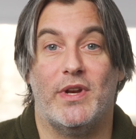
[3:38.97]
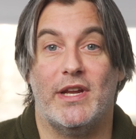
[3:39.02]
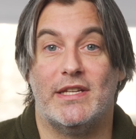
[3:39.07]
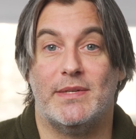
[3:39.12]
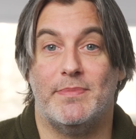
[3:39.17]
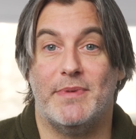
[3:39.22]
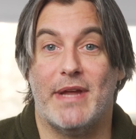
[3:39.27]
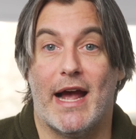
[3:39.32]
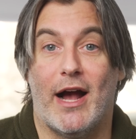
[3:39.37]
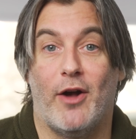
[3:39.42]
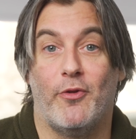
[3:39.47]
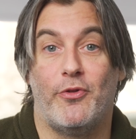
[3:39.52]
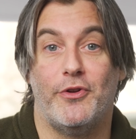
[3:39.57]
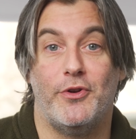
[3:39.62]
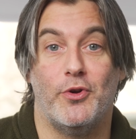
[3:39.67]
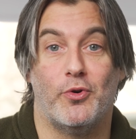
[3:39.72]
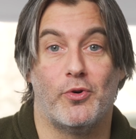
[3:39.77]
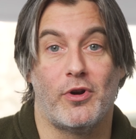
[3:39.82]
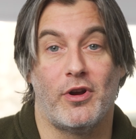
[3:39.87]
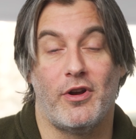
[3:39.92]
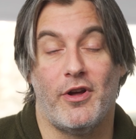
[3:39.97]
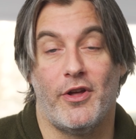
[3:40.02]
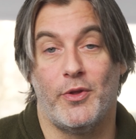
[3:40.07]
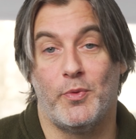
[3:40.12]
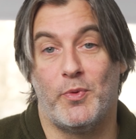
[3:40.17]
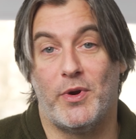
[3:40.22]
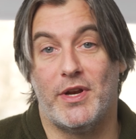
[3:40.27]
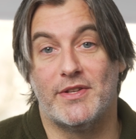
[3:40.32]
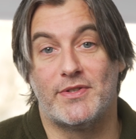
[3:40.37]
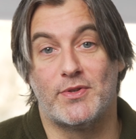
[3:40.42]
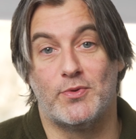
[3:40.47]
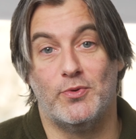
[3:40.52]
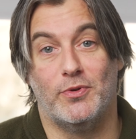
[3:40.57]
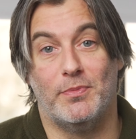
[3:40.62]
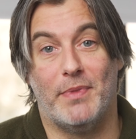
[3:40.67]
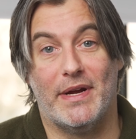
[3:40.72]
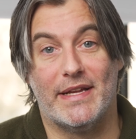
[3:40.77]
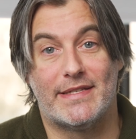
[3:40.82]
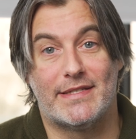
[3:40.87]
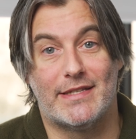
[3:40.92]
need to be out the door and on the way to school
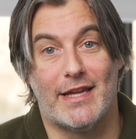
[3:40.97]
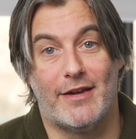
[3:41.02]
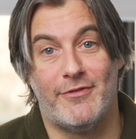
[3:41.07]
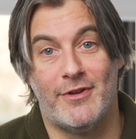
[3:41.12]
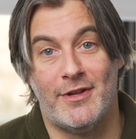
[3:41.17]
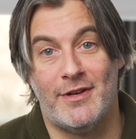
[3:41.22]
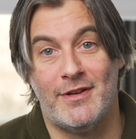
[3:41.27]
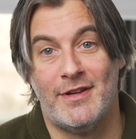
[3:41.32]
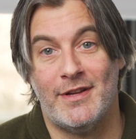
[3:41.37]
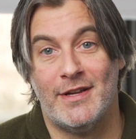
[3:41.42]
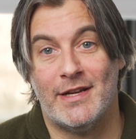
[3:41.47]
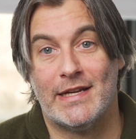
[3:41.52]
by 7.